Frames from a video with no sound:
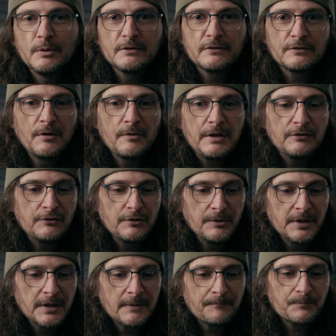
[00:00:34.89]
what Sony's
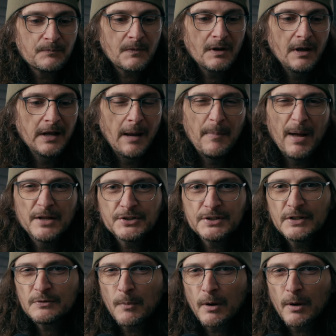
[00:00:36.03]
doing, and I imagine it's